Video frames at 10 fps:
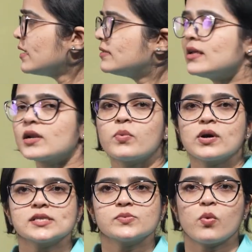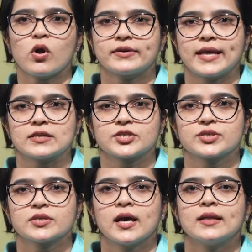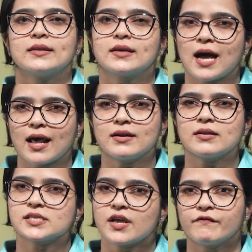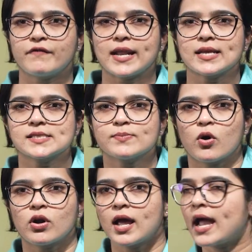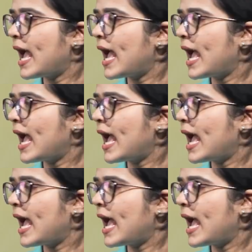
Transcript: the reverse voltage, the current is very small,